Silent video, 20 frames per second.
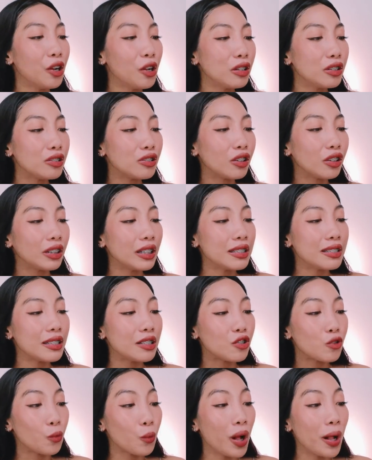And also, this
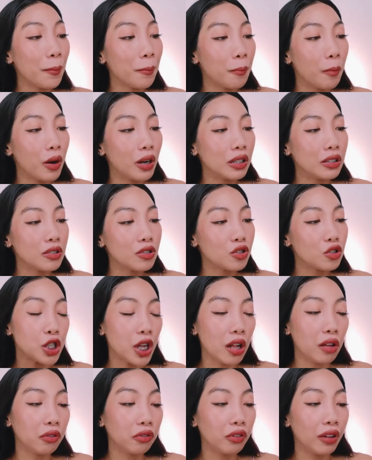is 12 months
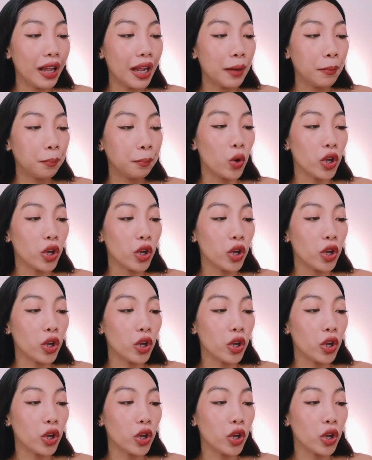shelf life